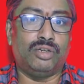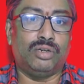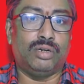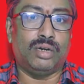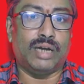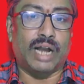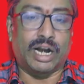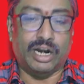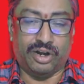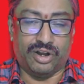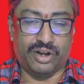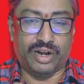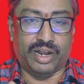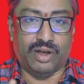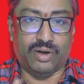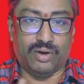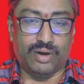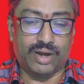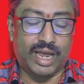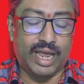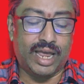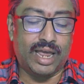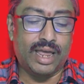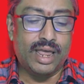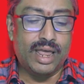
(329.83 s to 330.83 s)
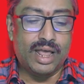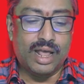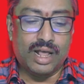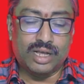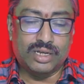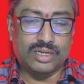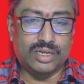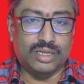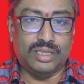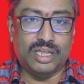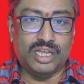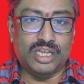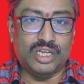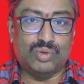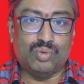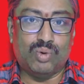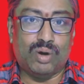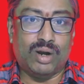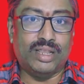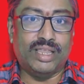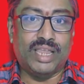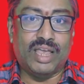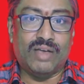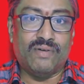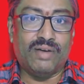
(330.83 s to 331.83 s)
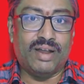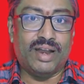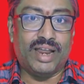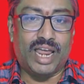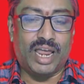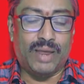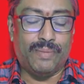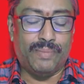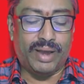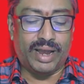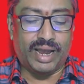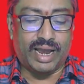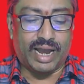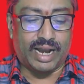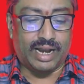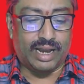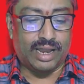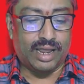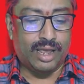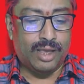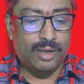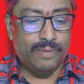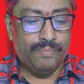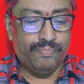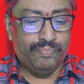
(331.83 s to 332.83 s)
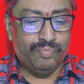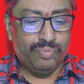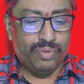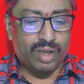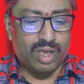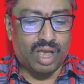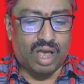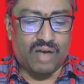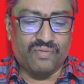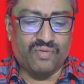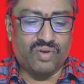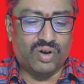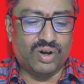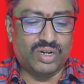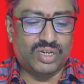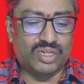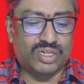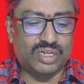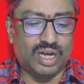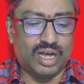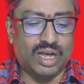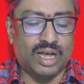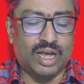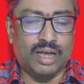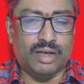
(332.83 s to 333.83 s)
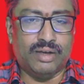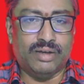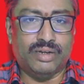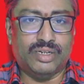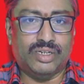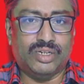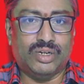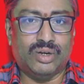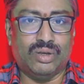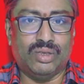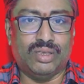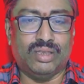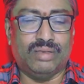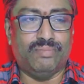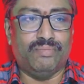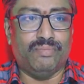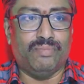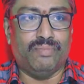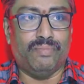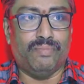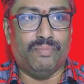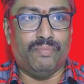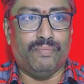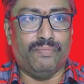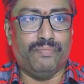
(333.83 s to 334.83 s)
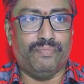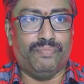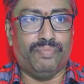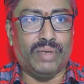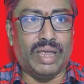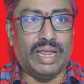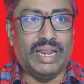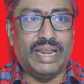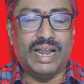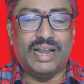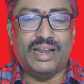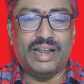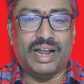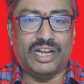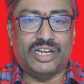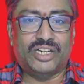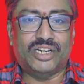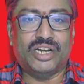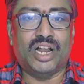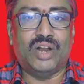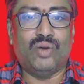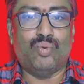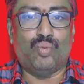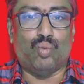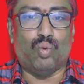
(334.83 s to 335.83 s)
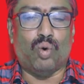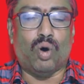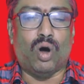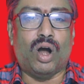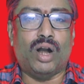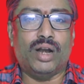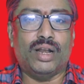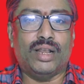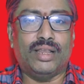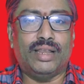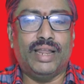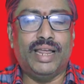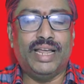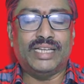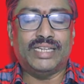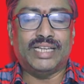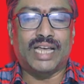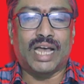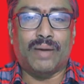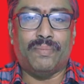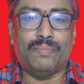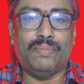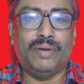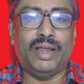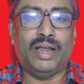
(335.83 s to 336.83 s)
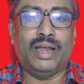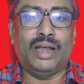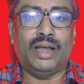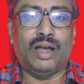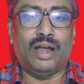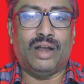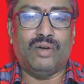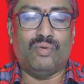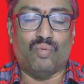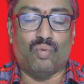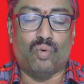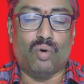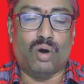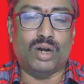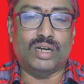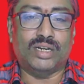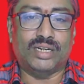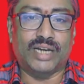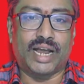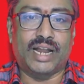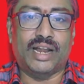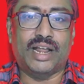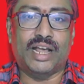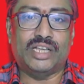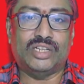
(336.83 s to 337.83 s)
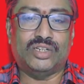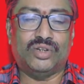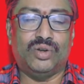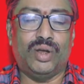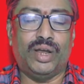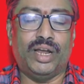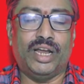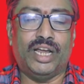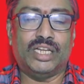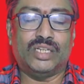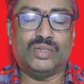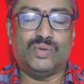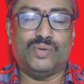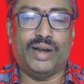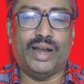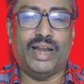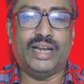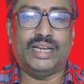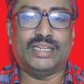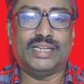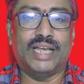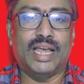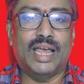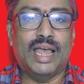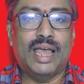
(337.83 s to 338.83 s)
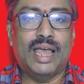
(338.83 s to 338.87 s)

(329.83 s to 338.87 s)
country. Okay, so this is what they were aiming at. Of course, so in a nutshell, what is happening and what China is doing is, friends,